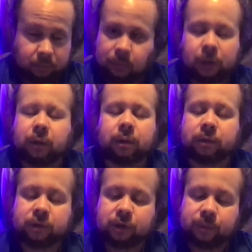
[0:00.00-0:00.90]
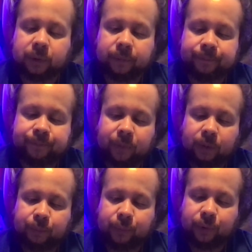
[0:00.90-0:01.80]

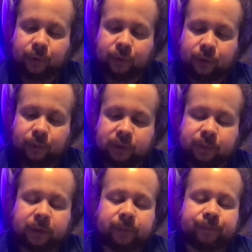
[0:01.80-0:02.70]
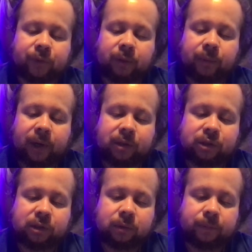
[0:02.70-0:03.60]
Pure charisma.
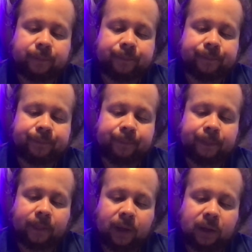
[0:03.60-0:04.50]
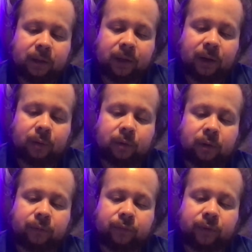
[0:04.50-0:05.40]
Imagine a cloud
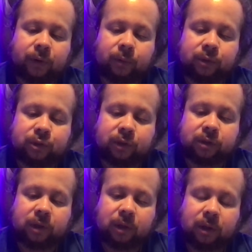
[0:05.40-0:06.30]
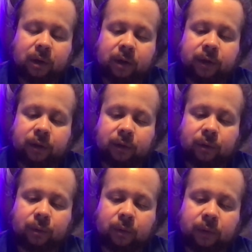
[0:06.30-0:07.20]
of fragrance just hugging
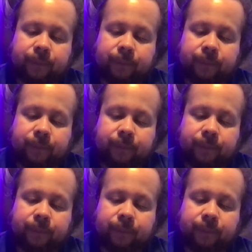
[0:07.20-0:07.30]
you.